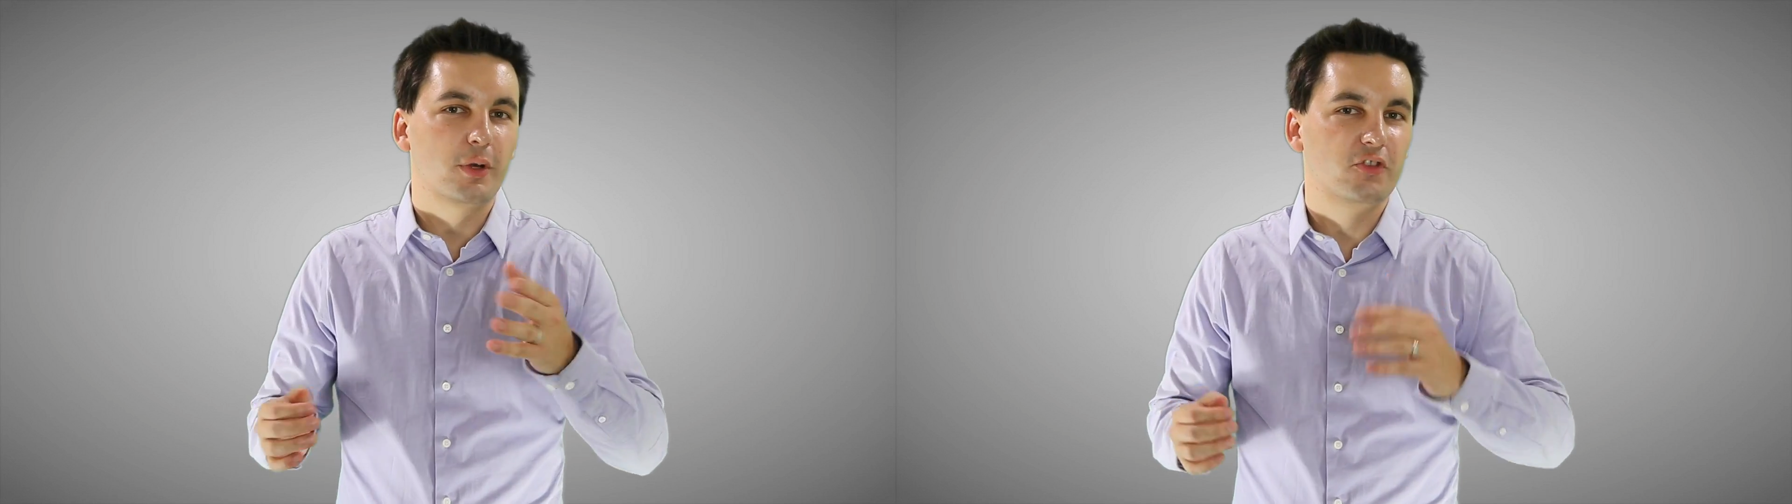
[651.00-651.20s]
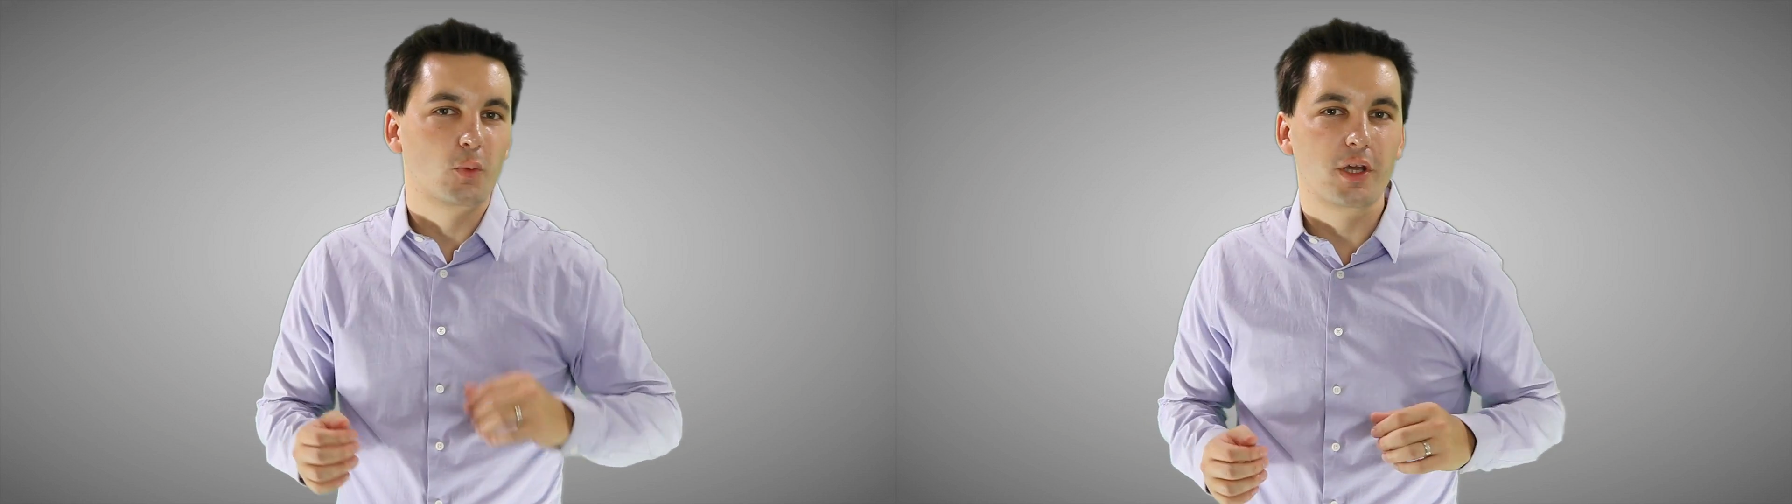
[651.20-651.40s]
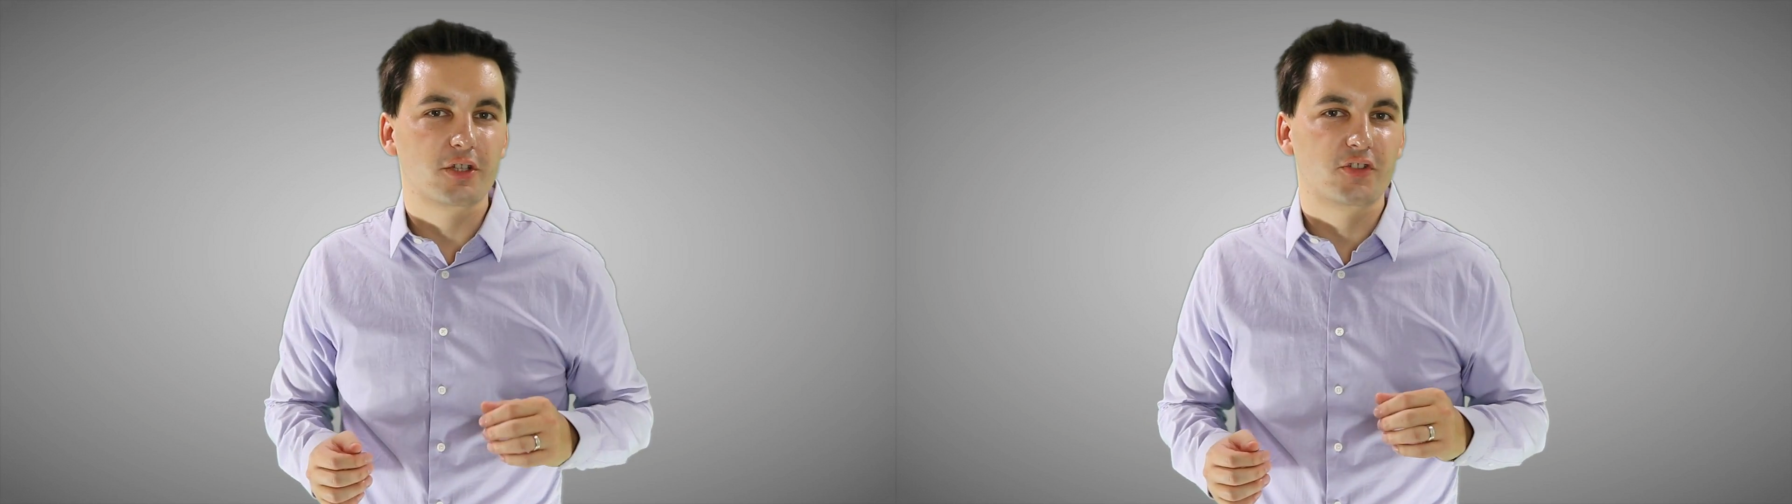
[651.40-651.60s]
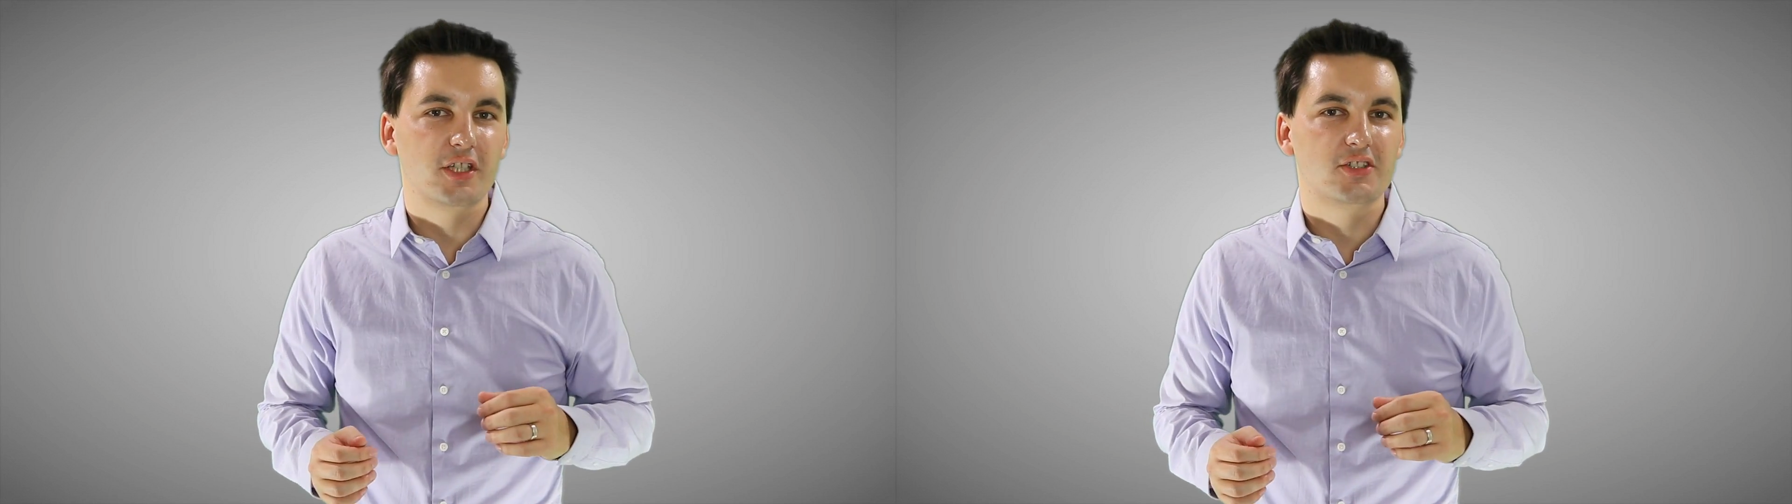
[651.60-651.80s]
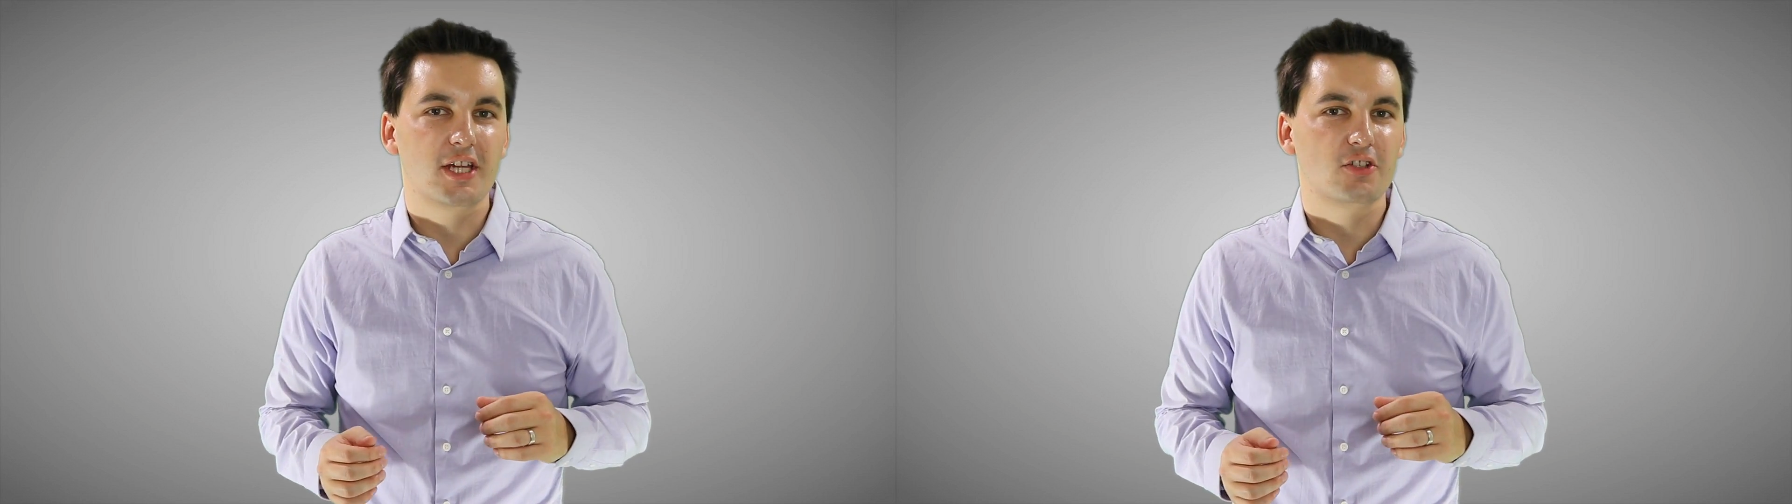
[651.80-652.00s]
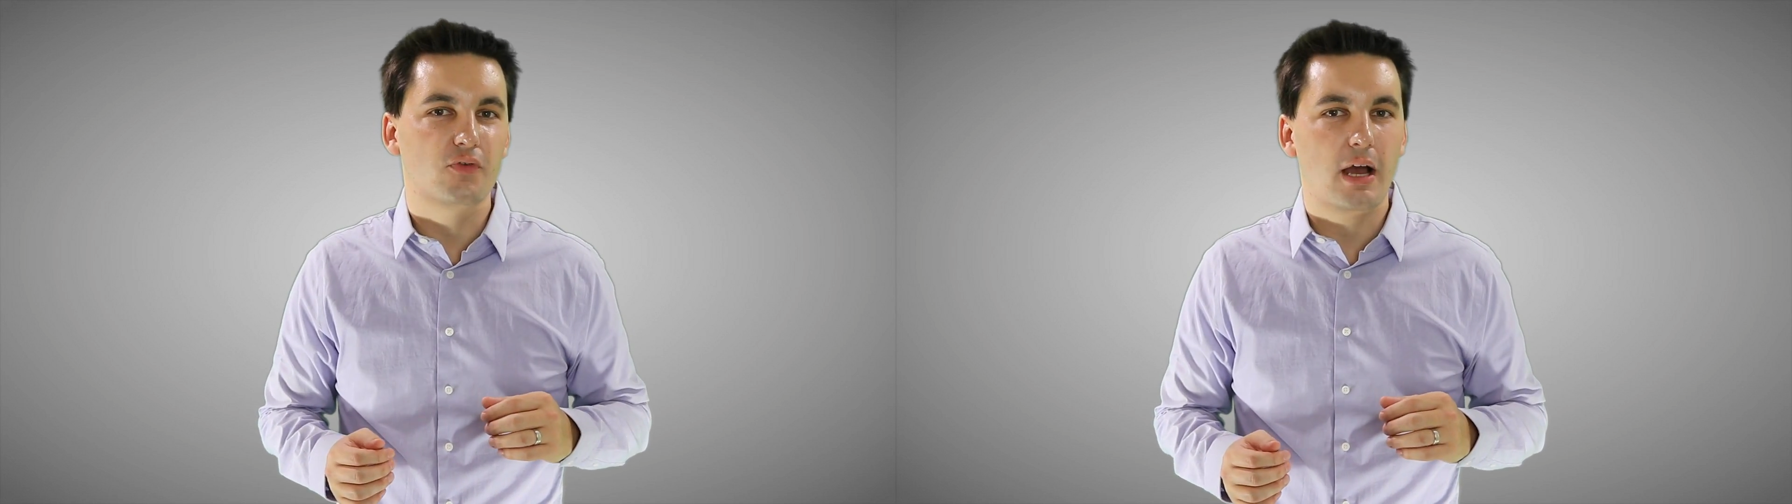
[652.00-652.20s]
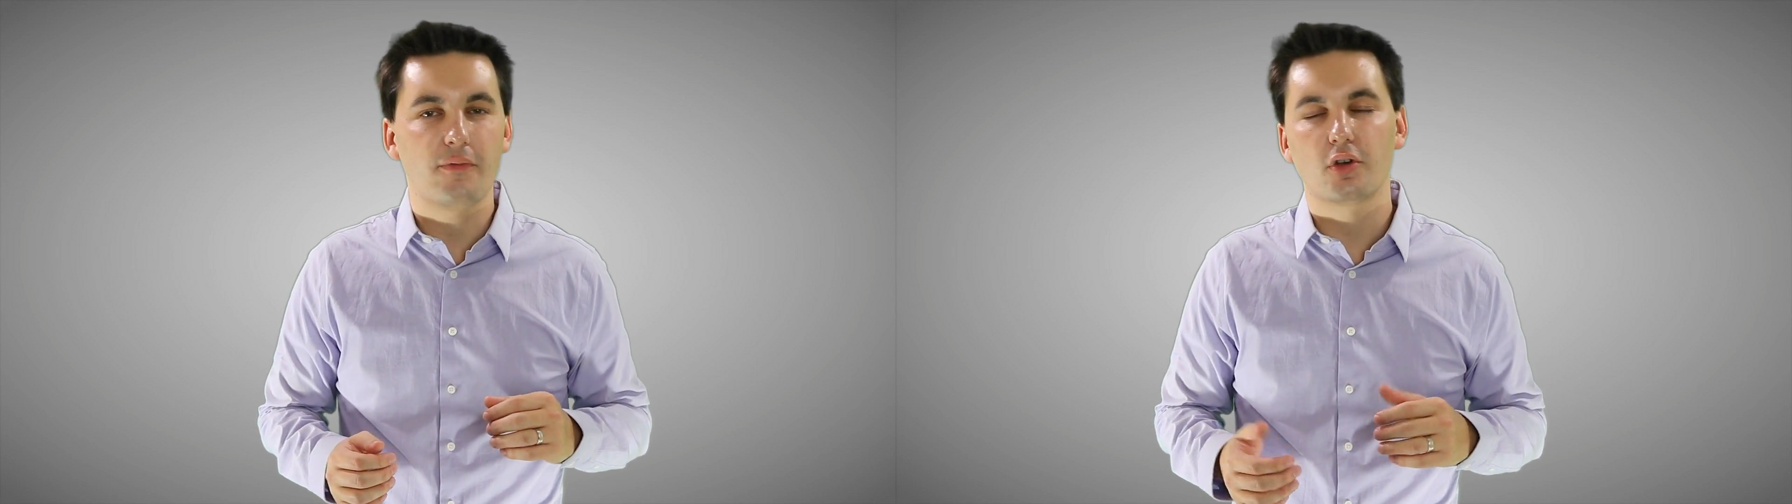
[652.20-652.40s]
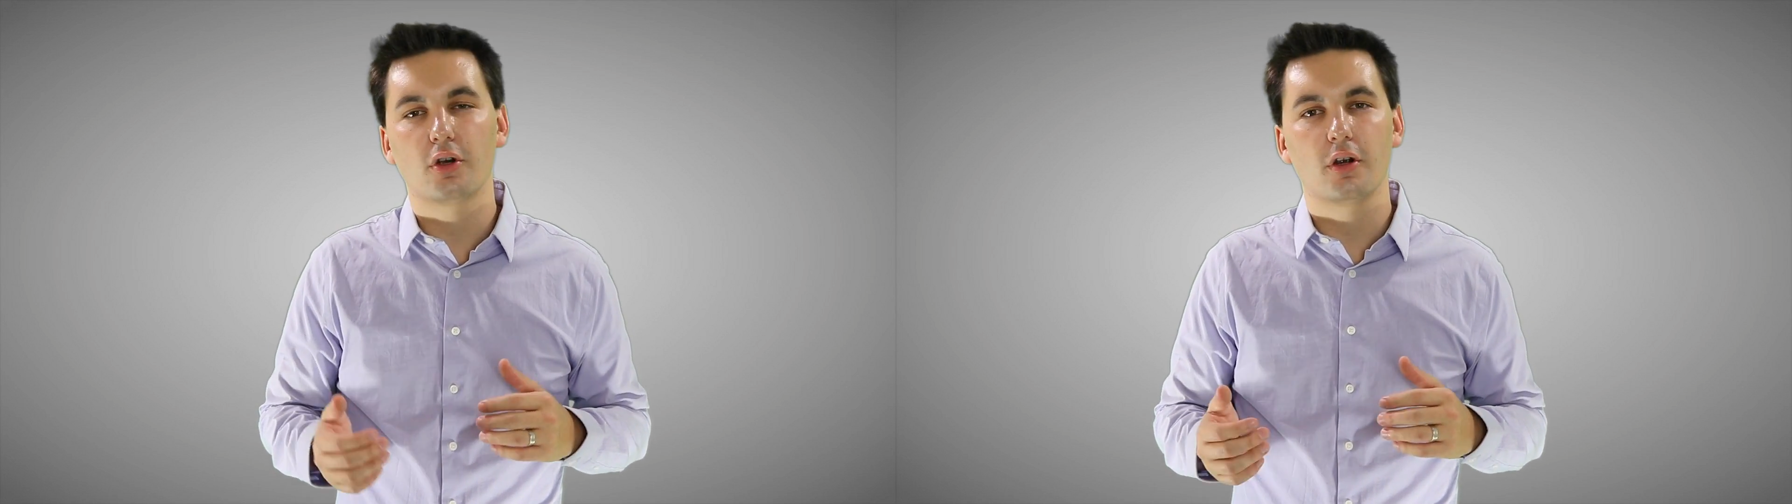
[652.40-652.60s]
reason we could see stage
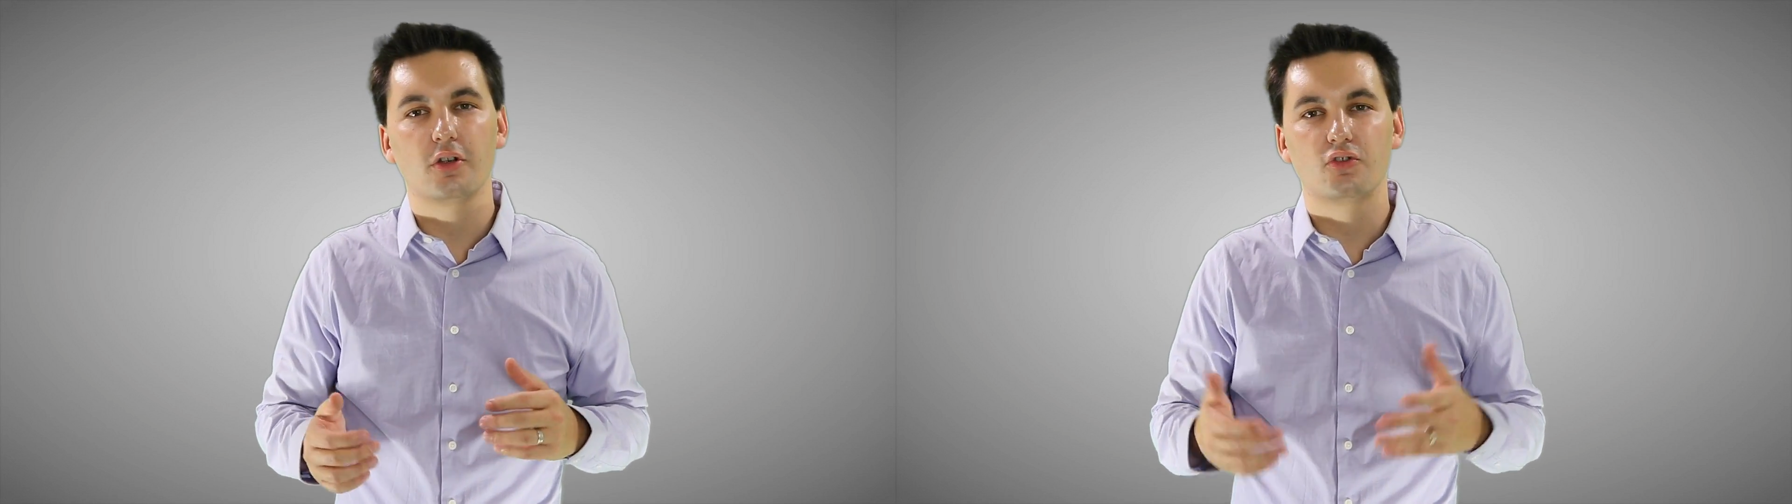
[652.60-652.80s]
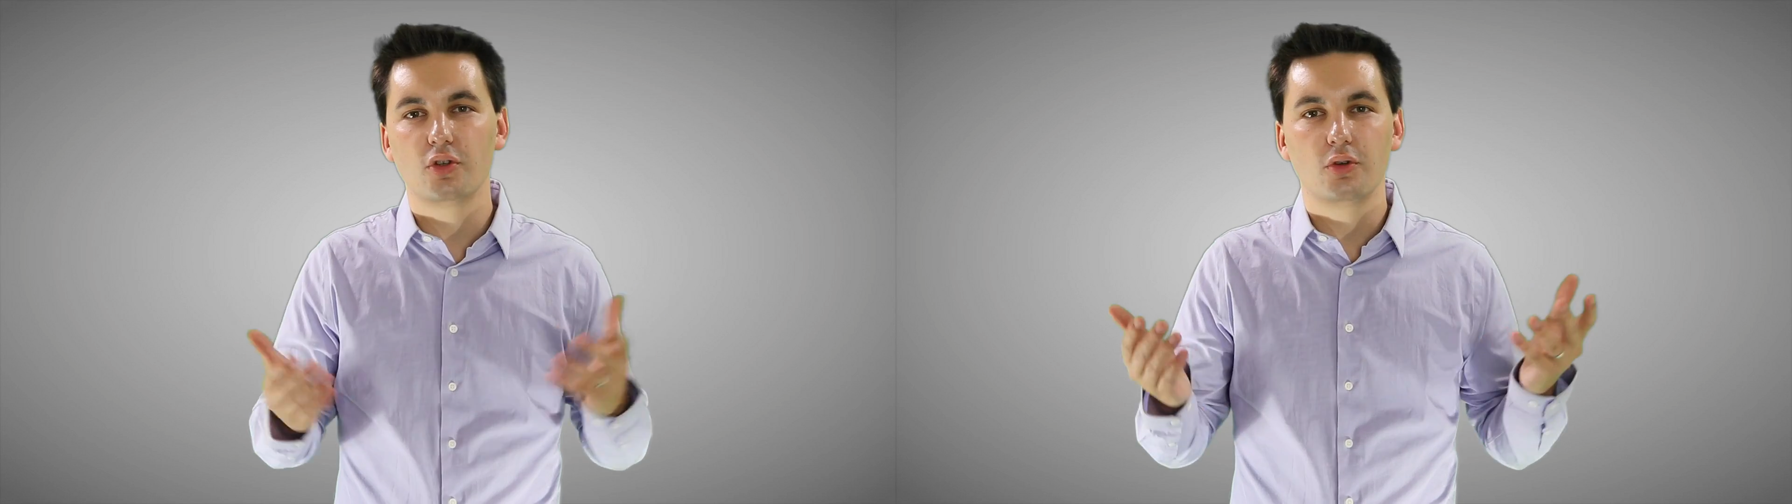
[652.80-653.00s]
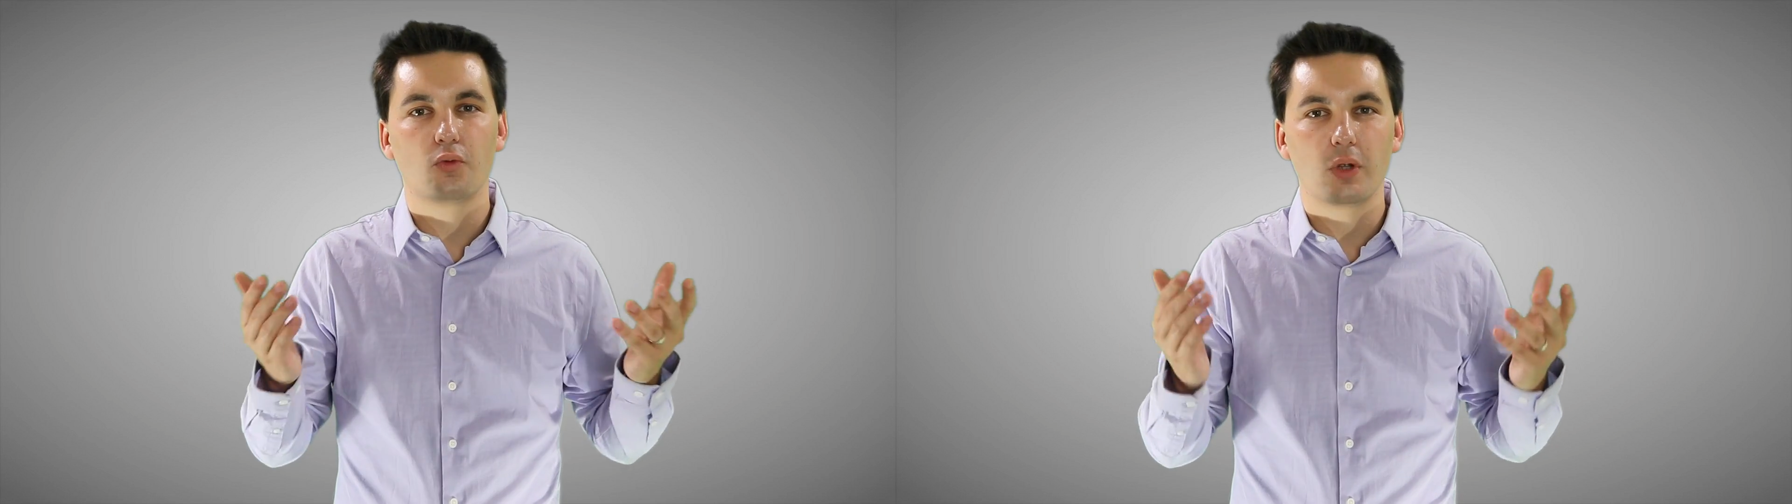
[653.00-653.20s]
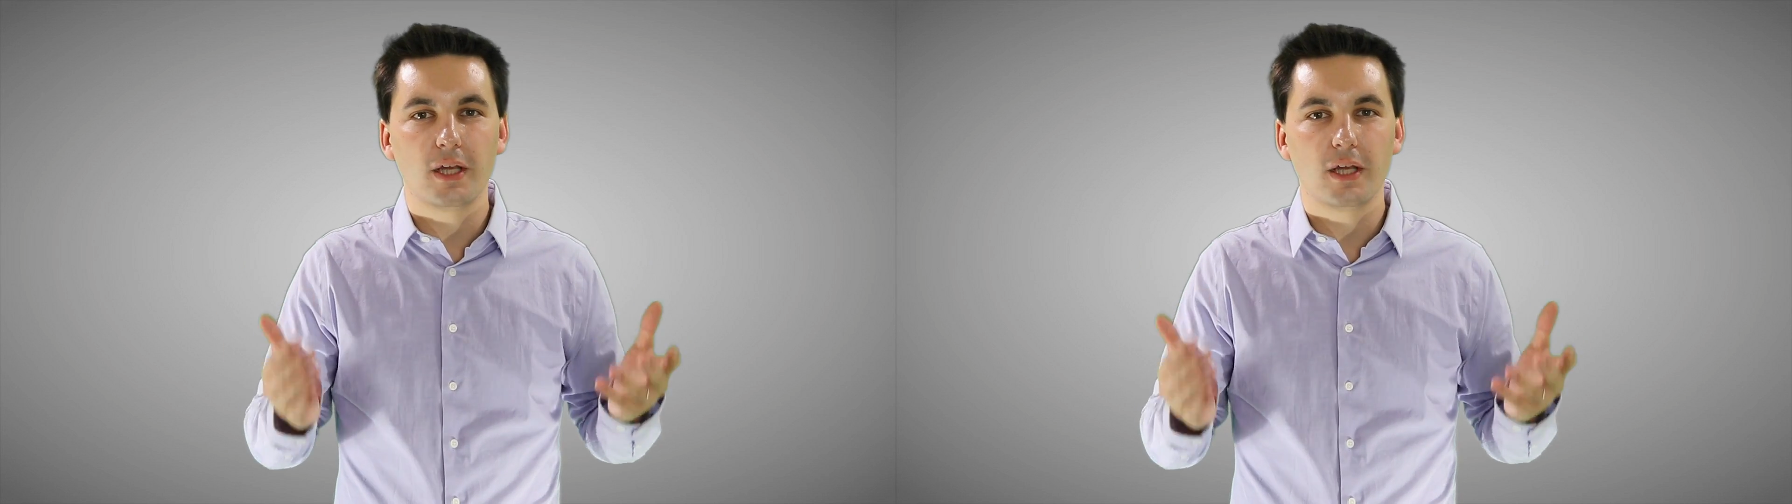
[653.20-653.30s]
5 occur is due to